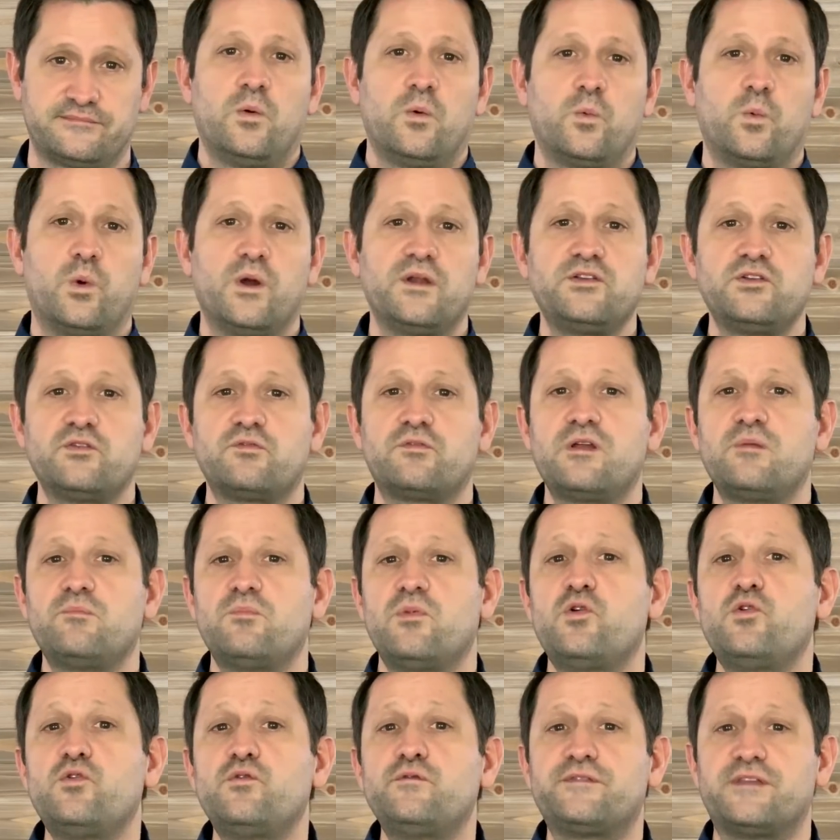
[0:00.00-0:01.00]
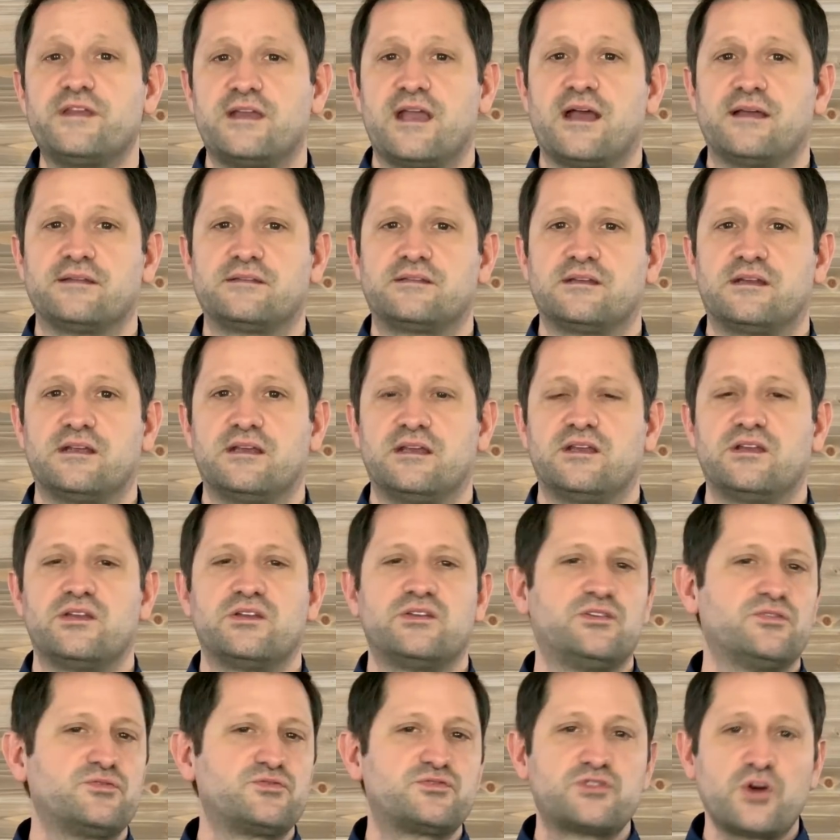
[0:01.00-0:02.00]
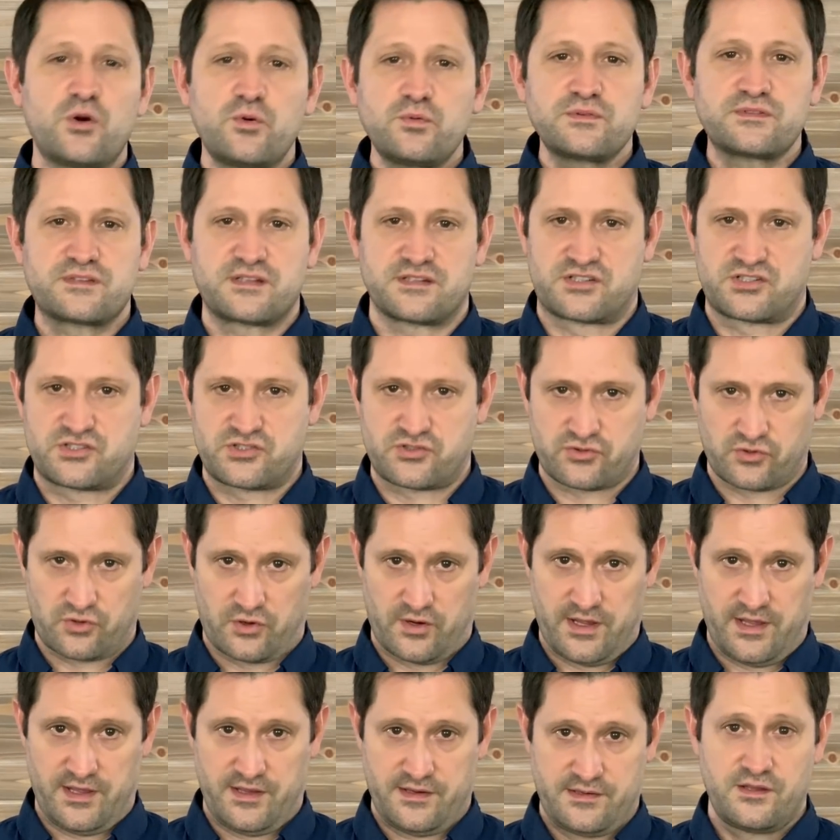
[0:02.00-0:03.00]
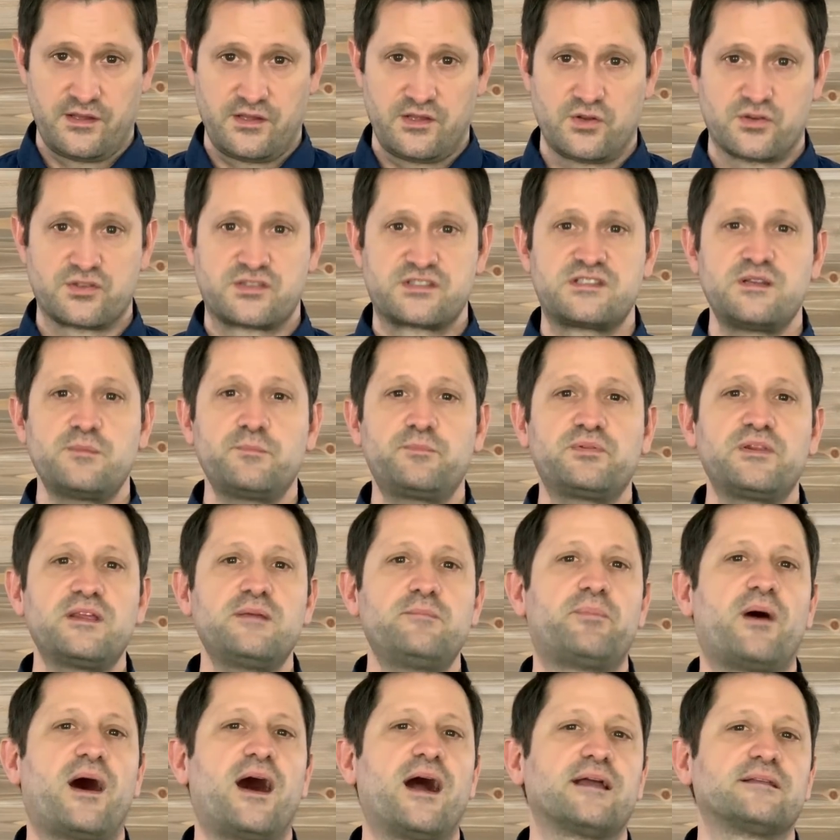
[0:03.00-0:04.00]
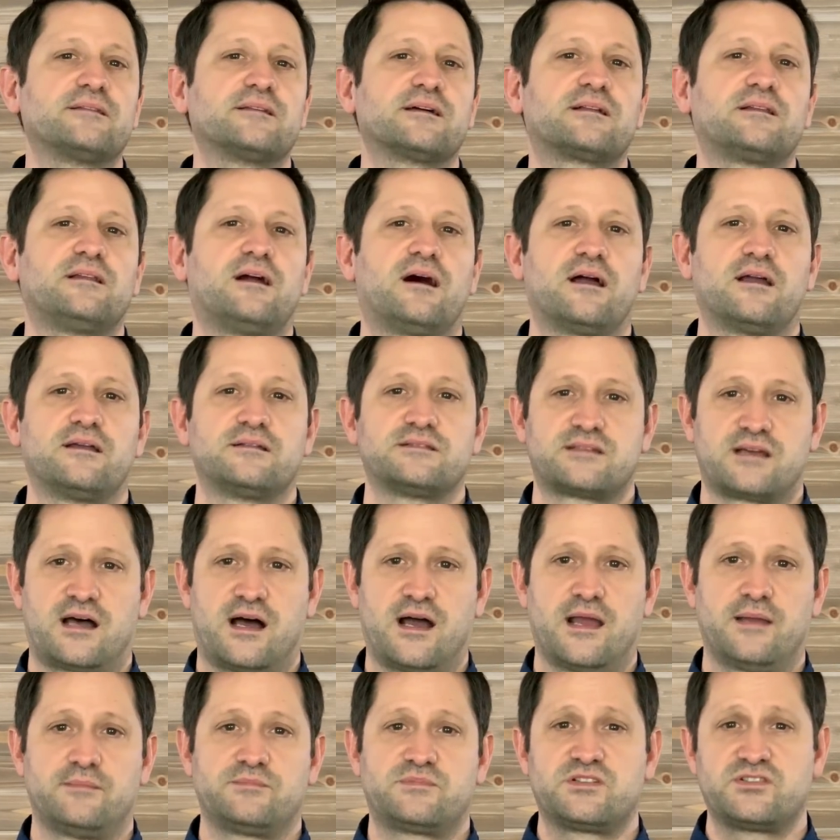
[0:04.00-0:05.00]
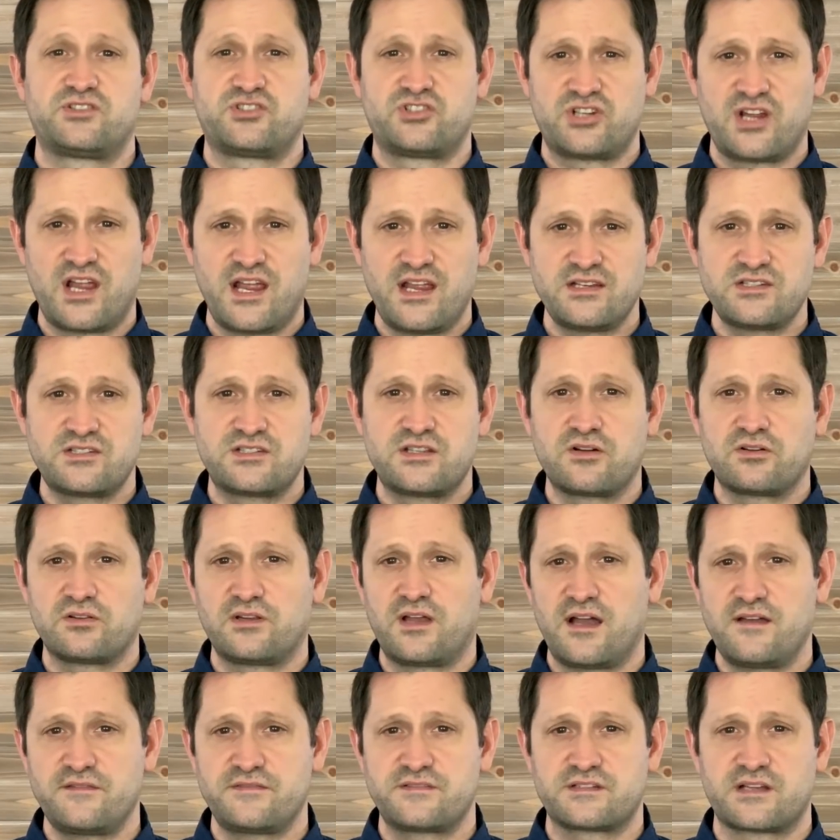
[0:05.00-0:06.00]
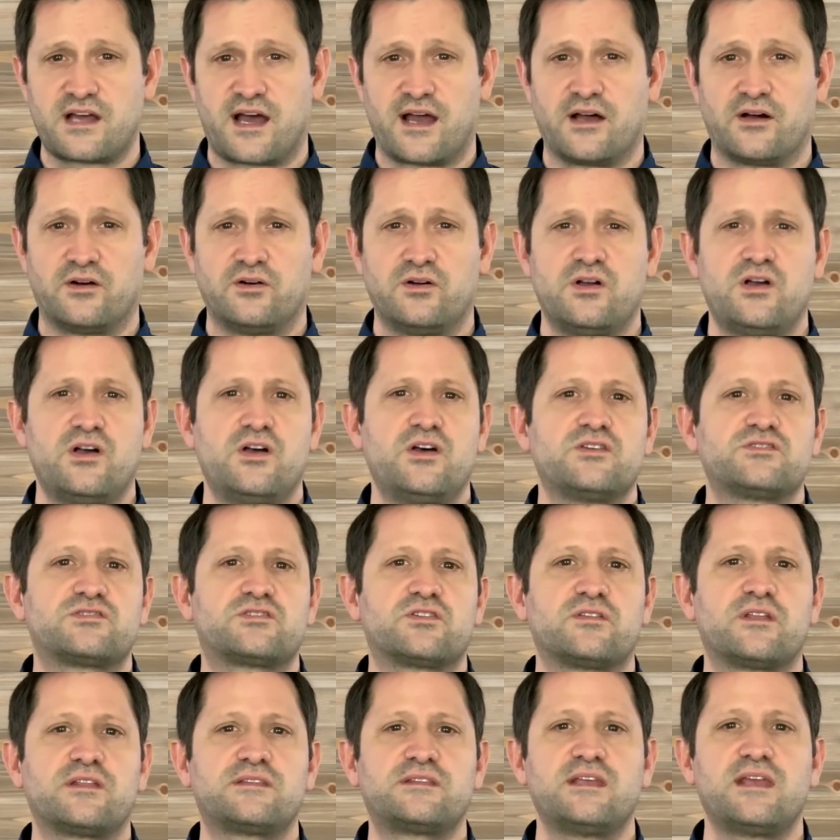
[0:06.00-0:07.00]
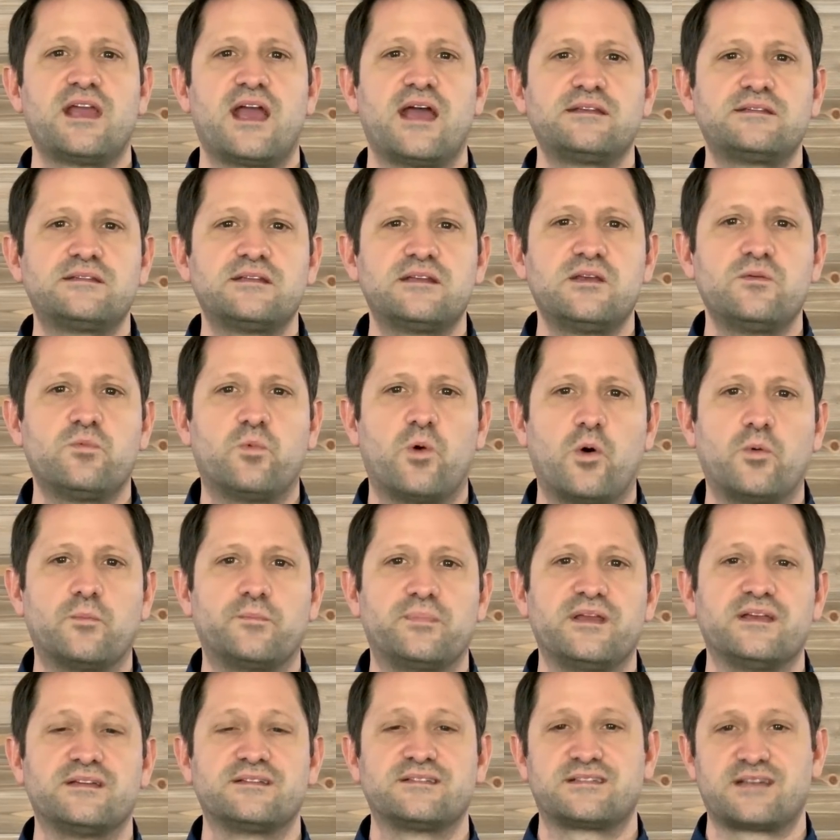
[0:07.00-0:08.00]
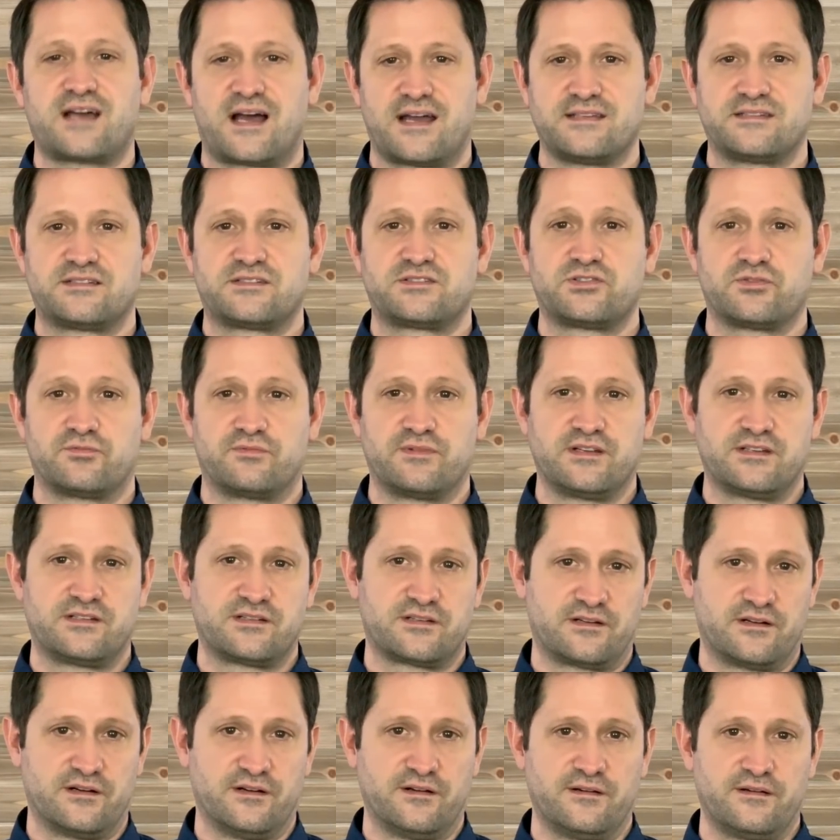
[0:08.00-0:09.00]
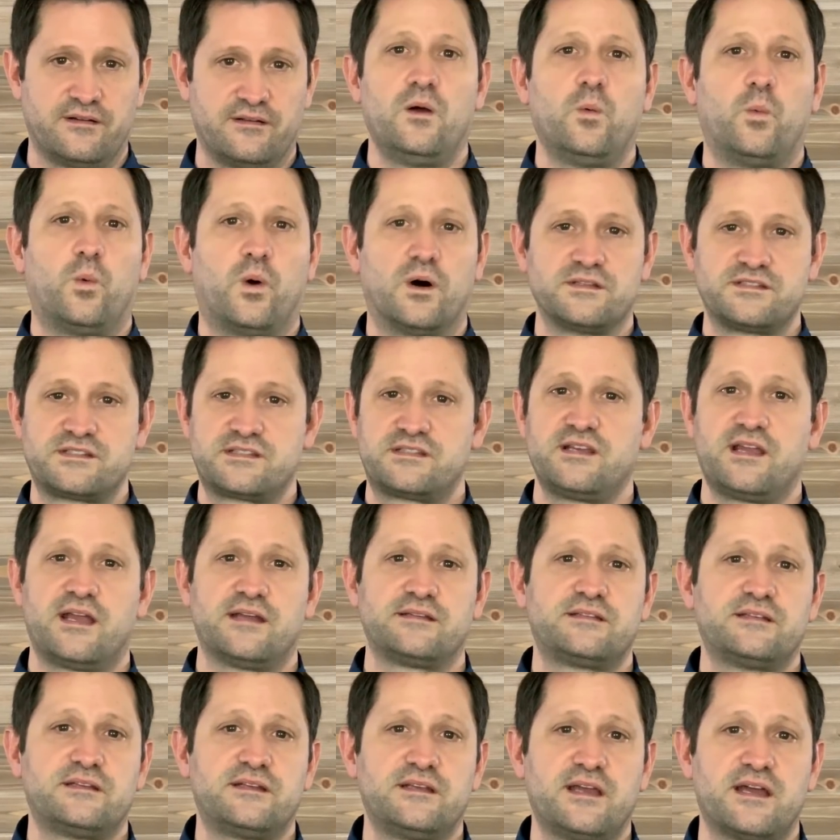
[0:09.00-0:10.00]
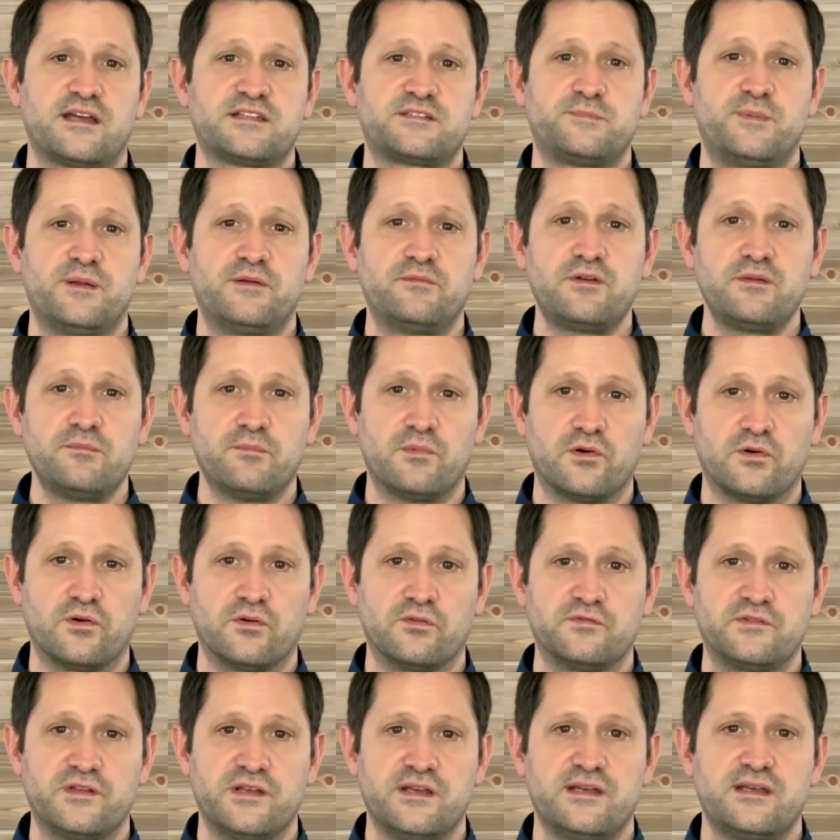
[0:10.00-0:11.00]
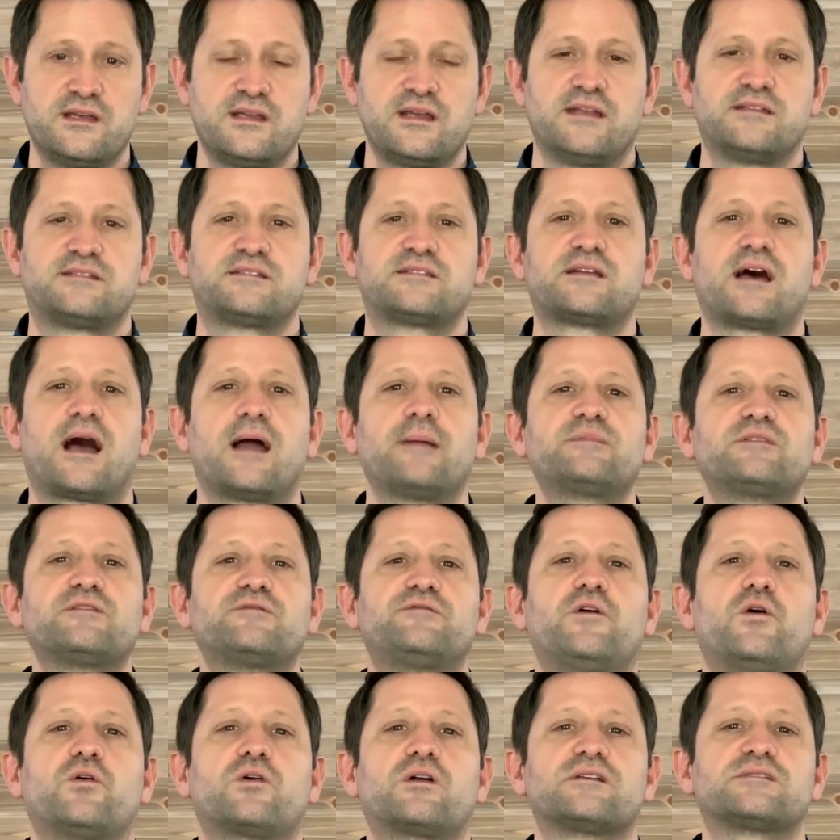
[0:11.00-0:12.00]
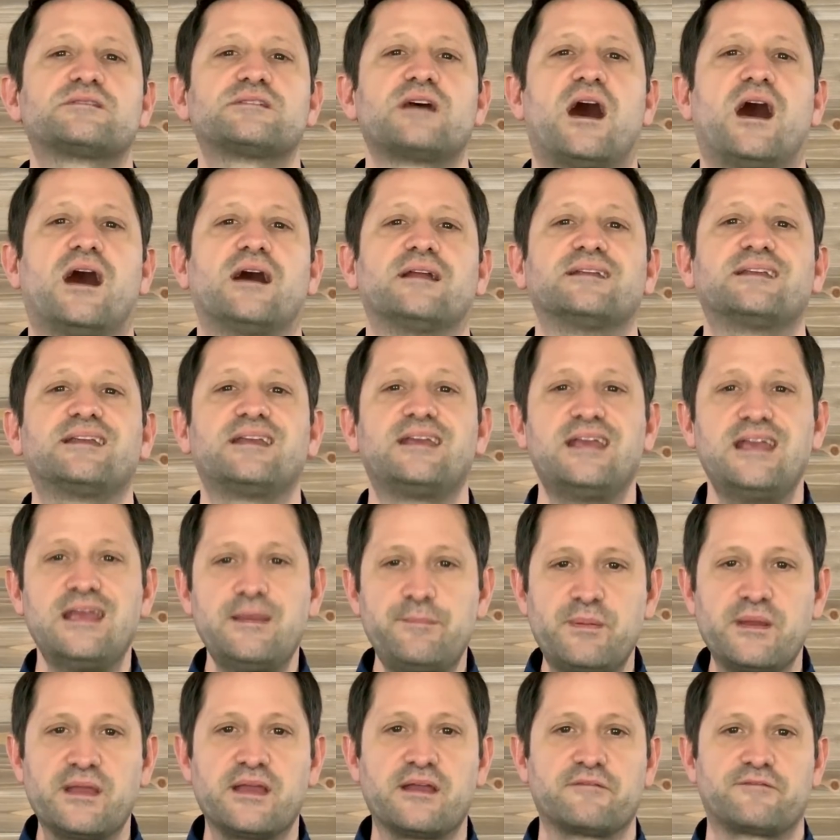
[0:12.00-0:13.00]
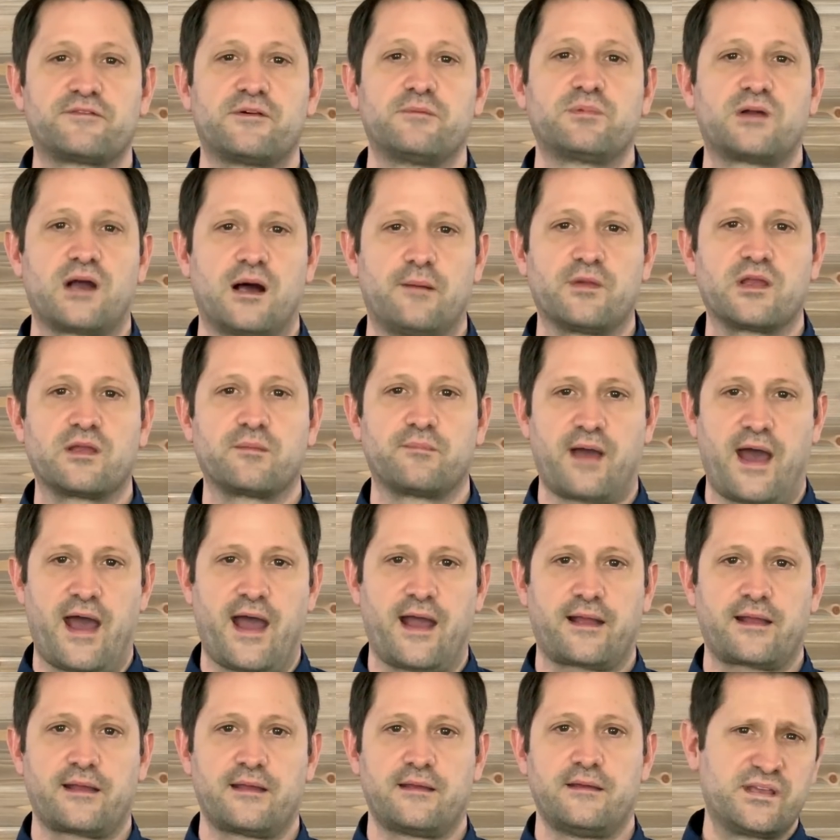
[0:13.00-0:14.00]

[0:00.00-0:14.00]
When you remove the entity, you don't destroy it. You're simply buying the client time to change their lifestyle so that the entity won't be enticed to return. Once the entity has been removed, it's time to focus on keeping it from coming back.